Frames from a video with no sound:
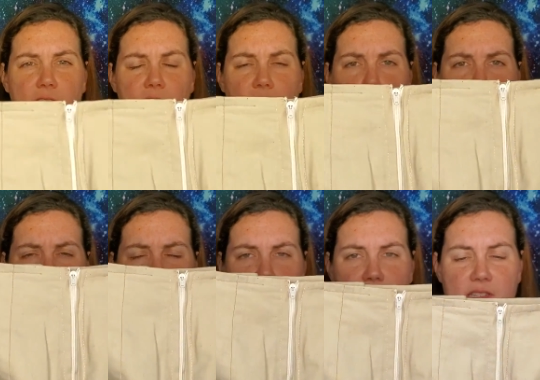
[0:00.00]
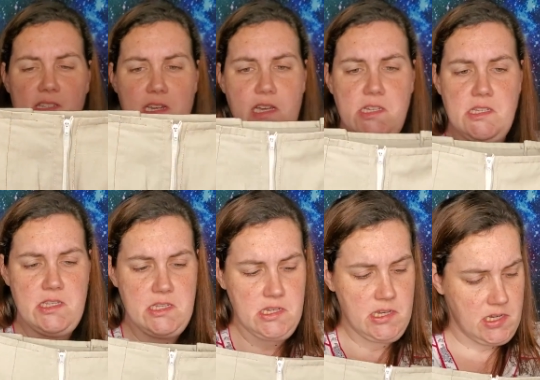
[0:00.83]
four or
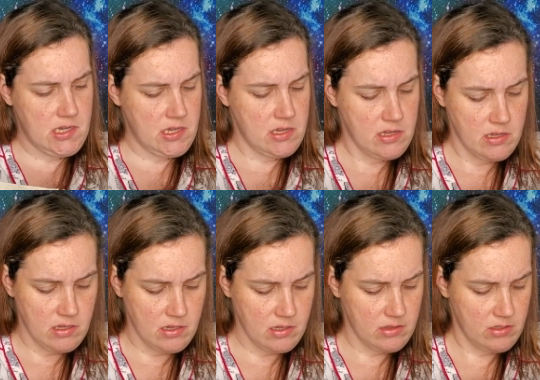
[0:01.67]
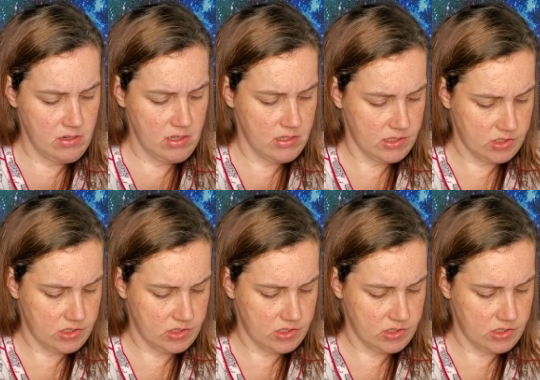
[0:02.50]
six. They're not like